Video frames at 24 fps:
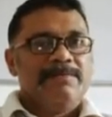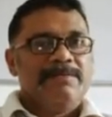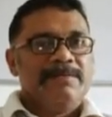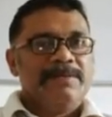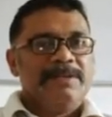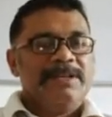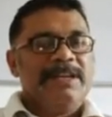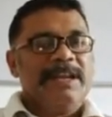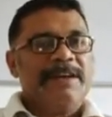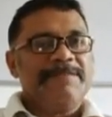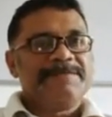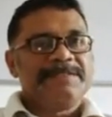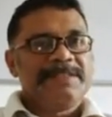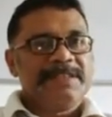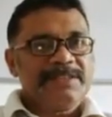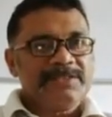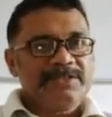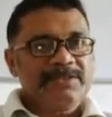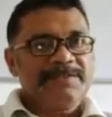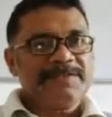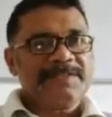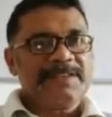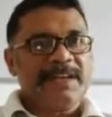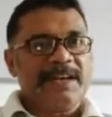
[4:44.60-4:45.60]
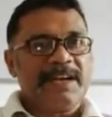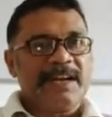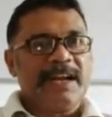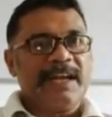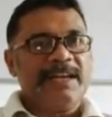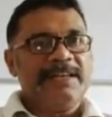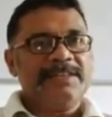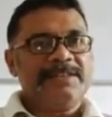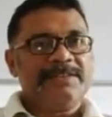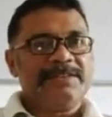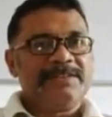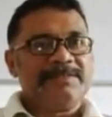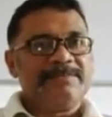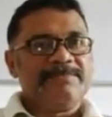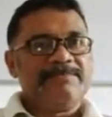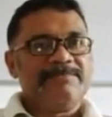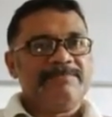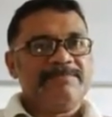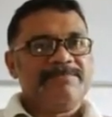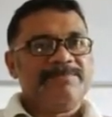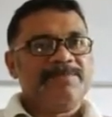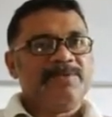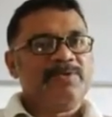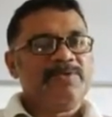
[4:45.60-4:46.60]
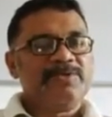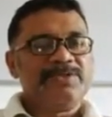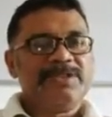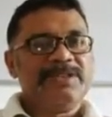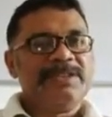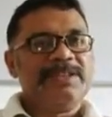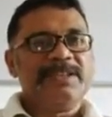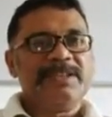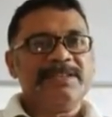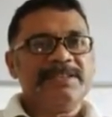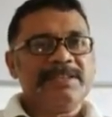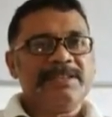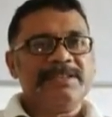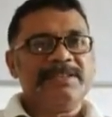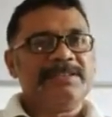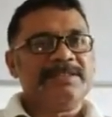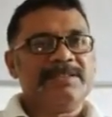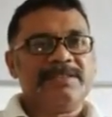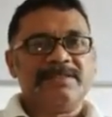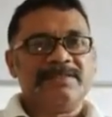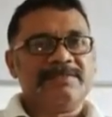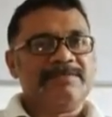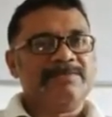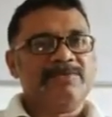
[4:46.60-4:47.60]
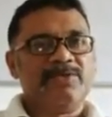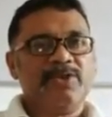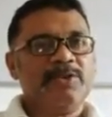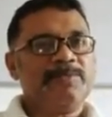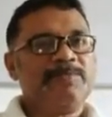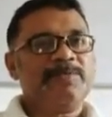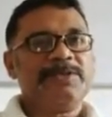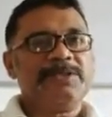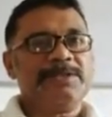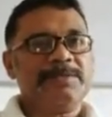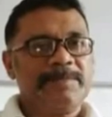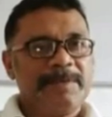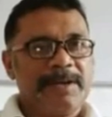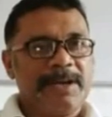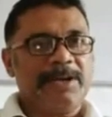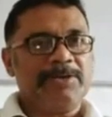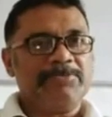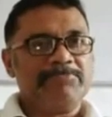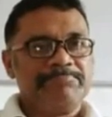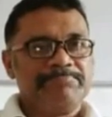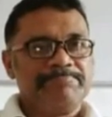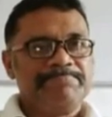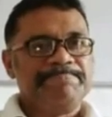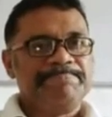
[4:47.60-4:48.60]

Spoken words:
In absence of sunlight, photosynthesis is not possible.